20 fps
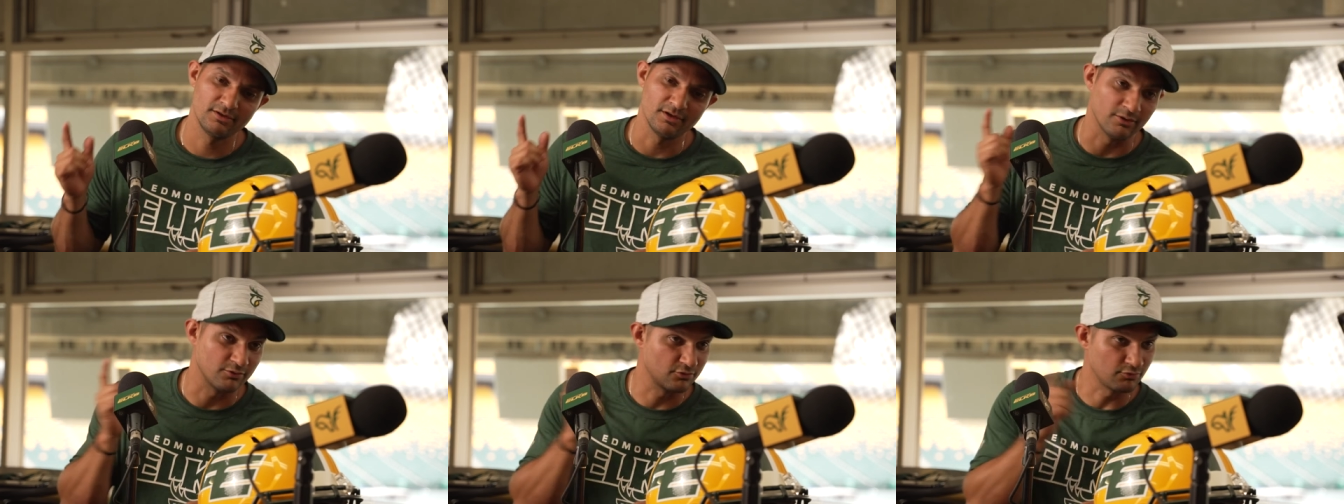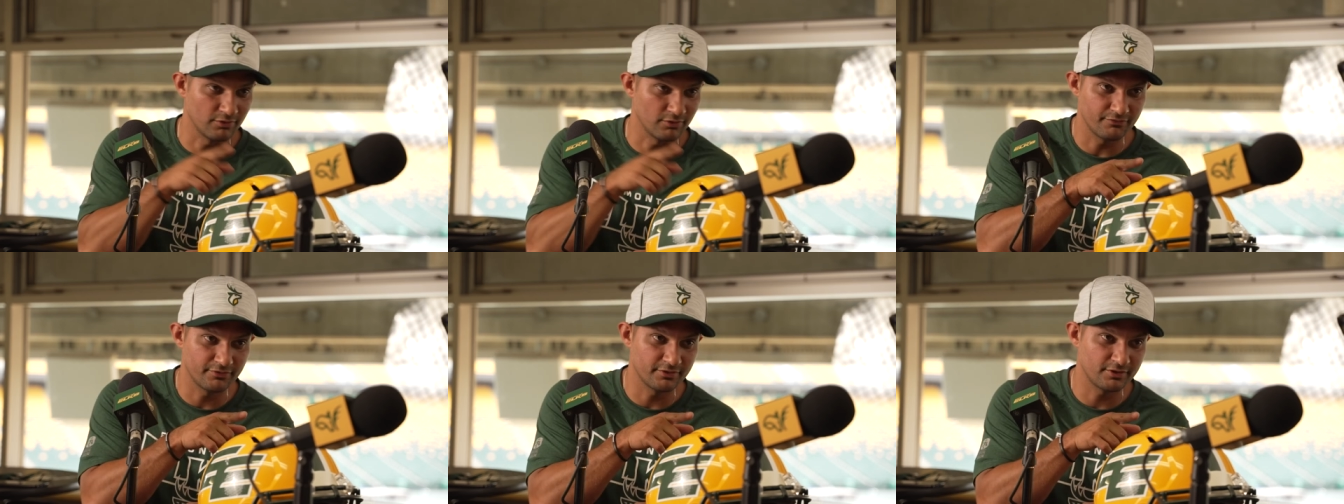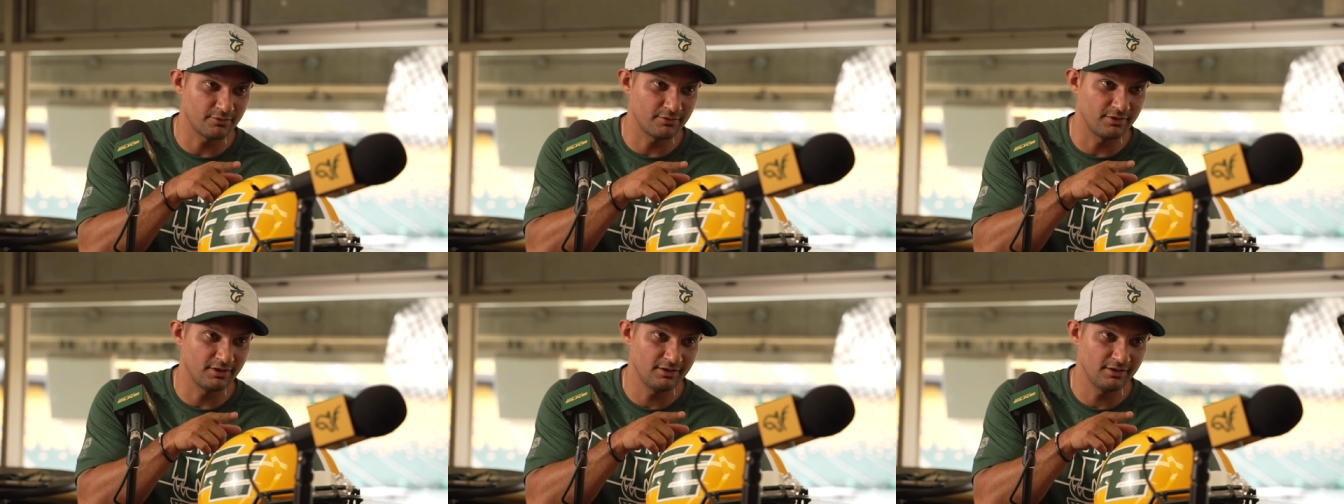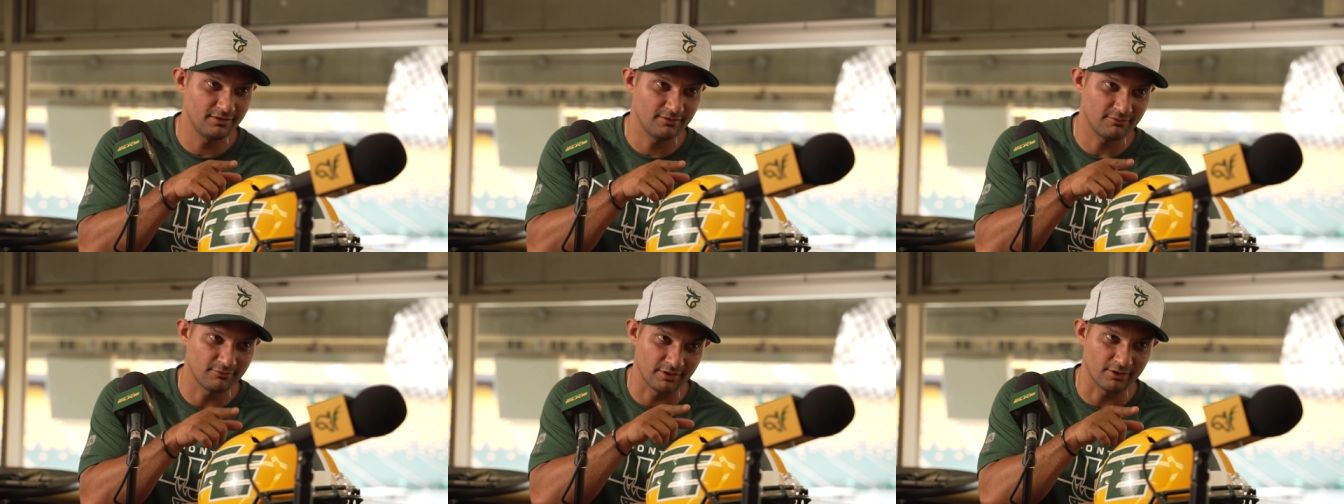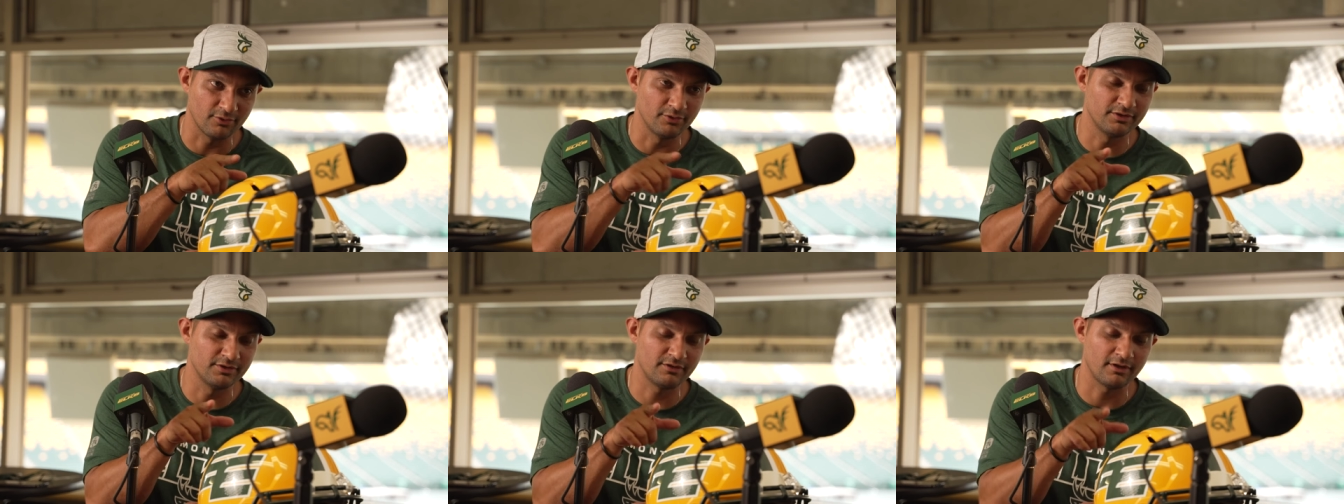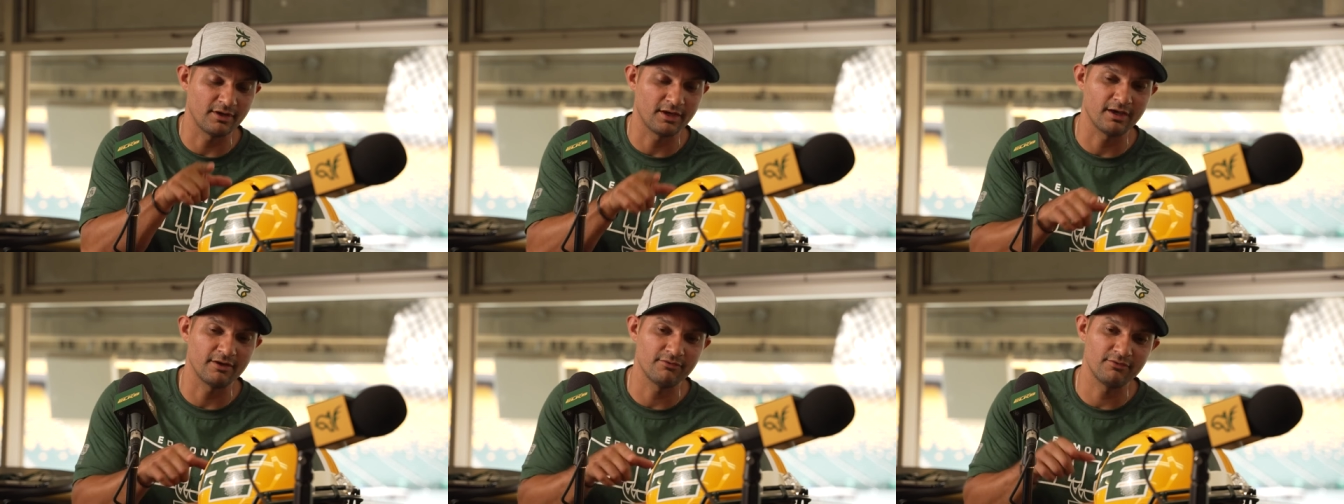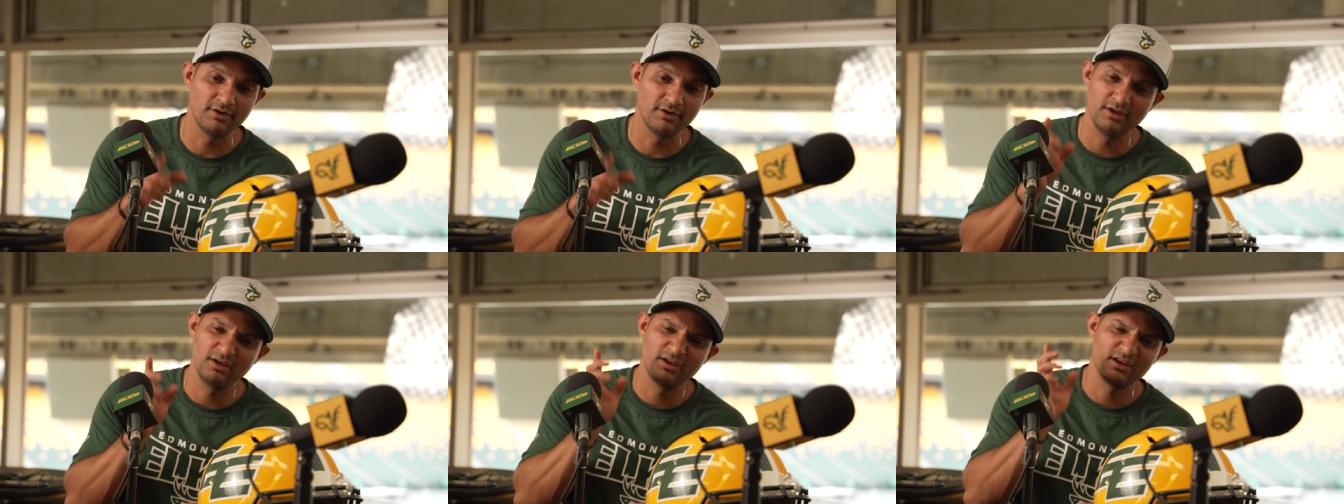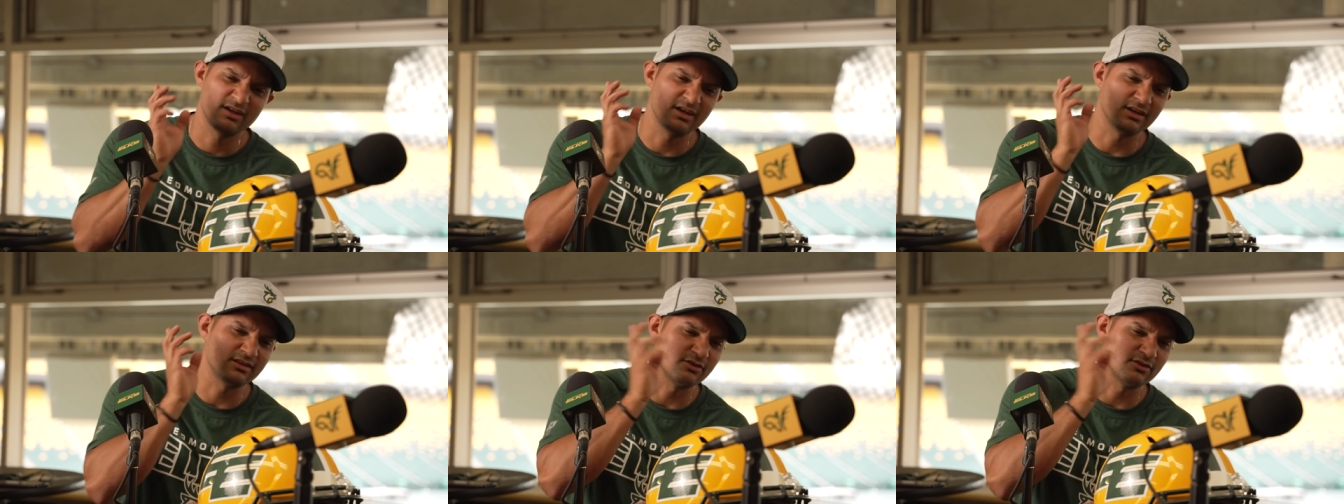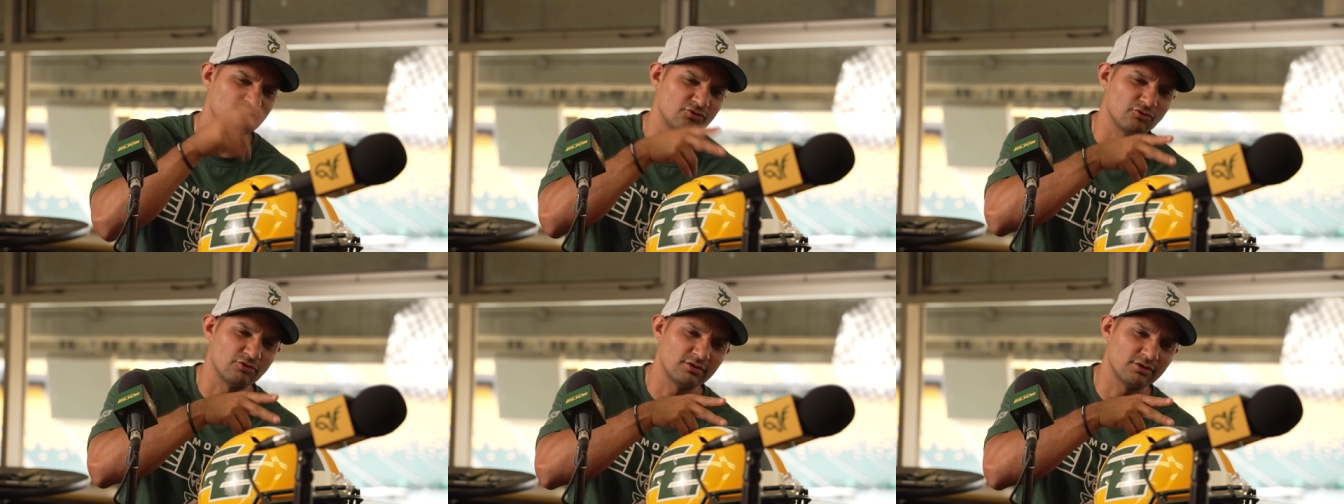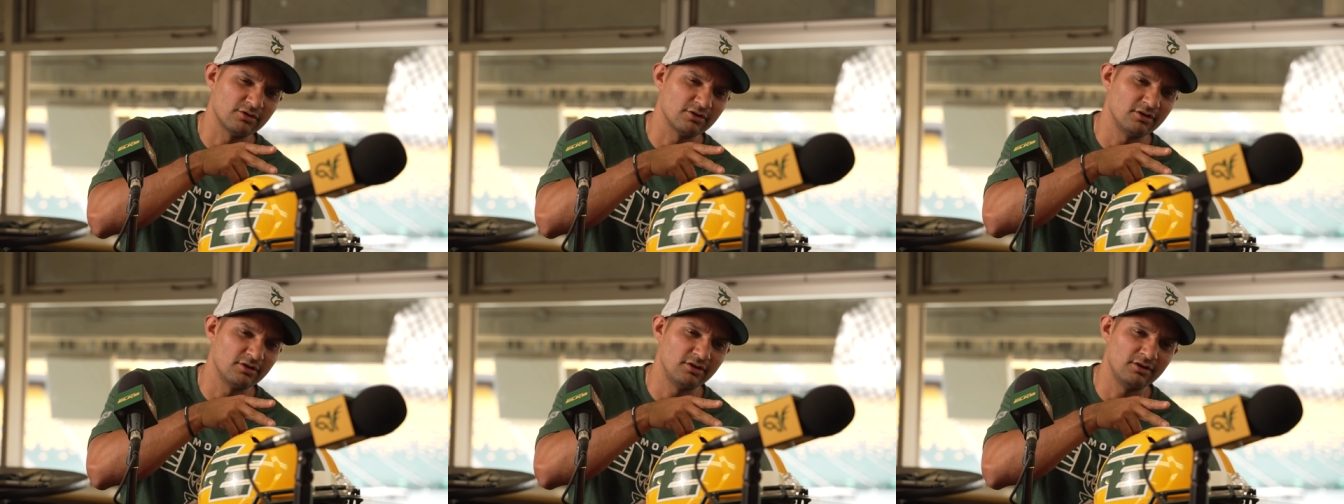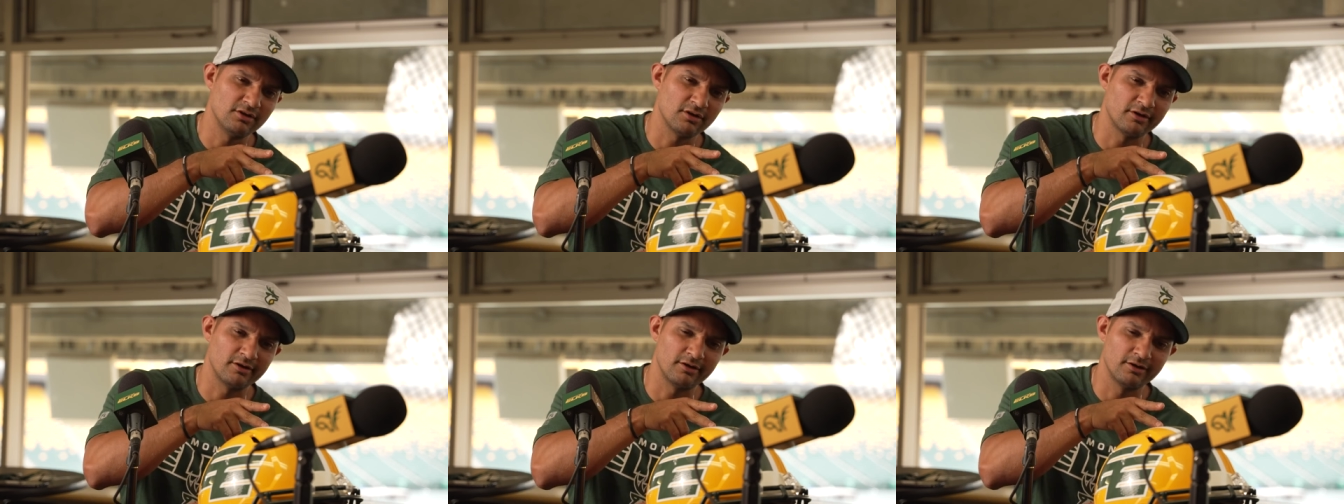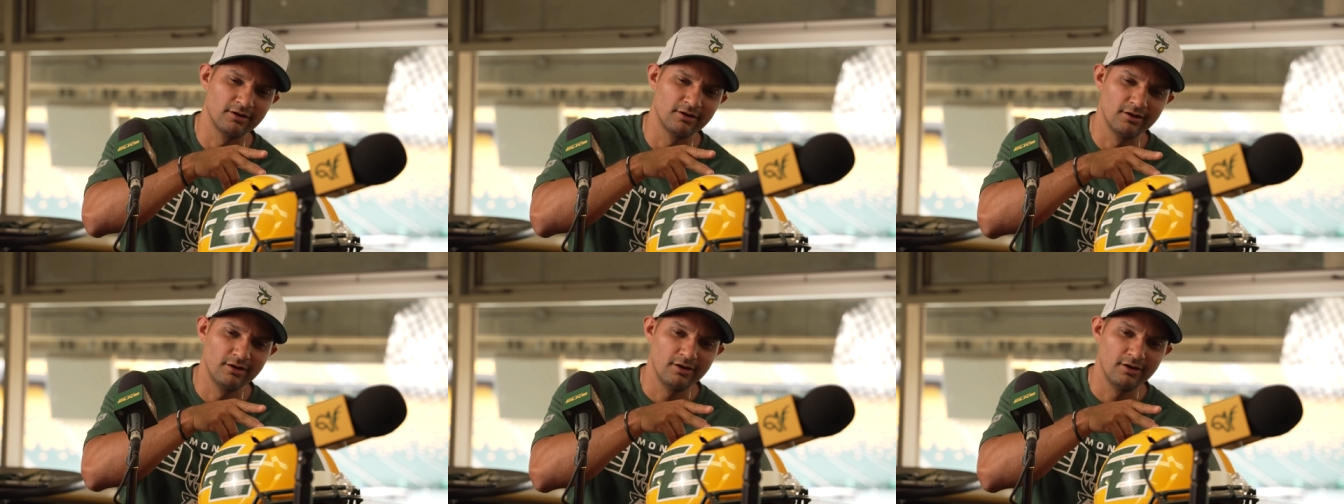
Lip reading: I was 1-for-3, right, going into the half. Kicked a short 30-yarder,